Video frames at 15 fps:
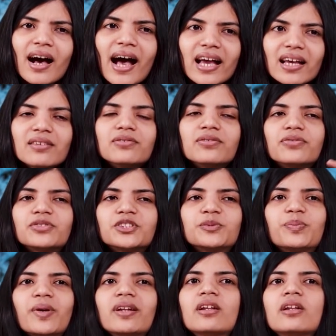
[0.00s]
I've
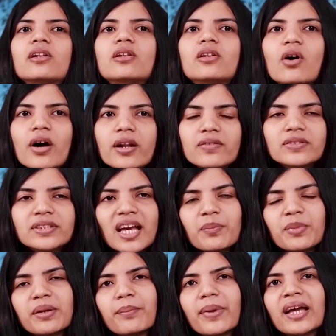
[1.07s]
spent a lot of
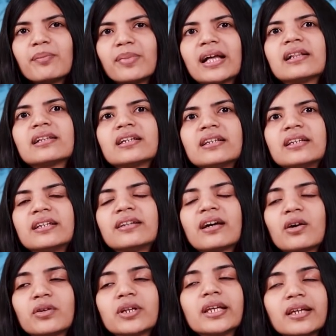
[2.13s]
time in my balcony
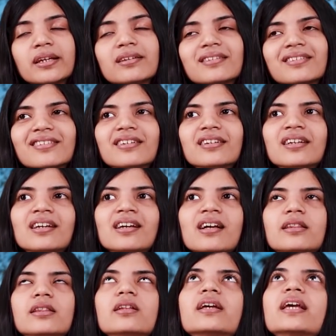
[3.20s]
down here
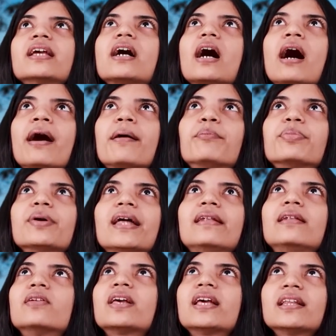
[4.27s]
looking up
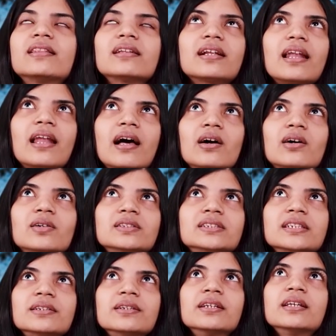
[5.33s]
and looking at the clouds,
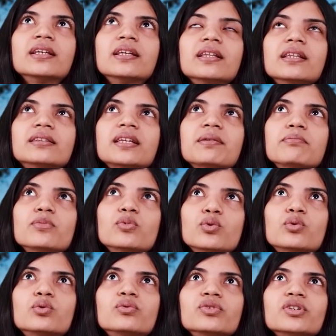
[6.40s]
and they
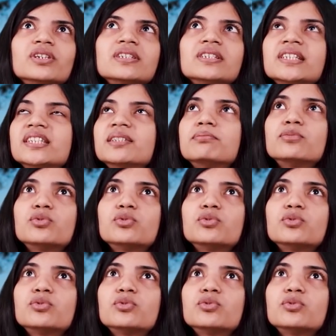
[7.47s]
move. You can see them